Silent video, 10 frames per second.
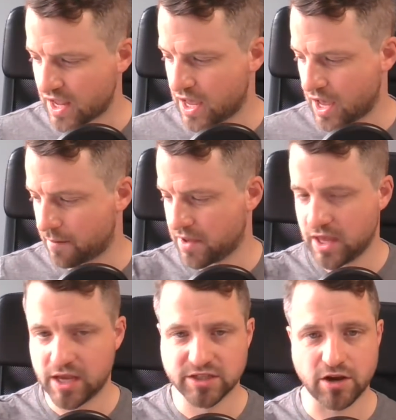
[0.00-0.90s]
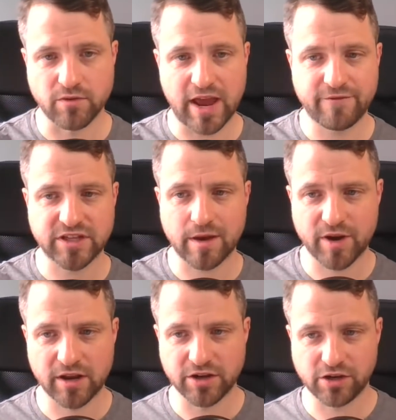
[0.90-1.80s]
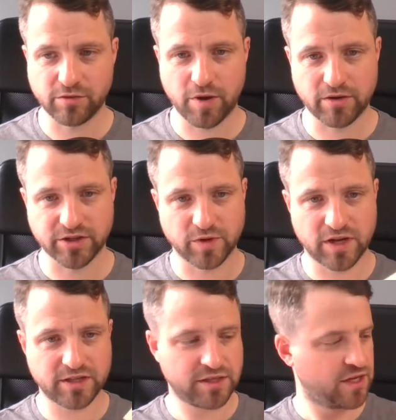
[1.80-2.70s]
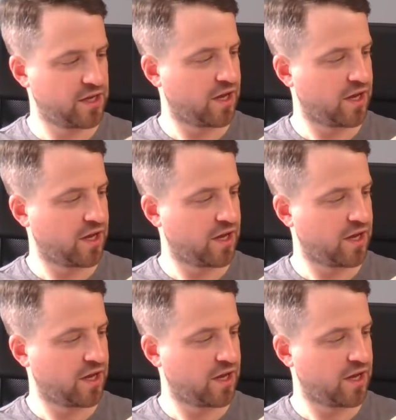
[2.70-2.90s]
Um, so every time I learned a new Polish word,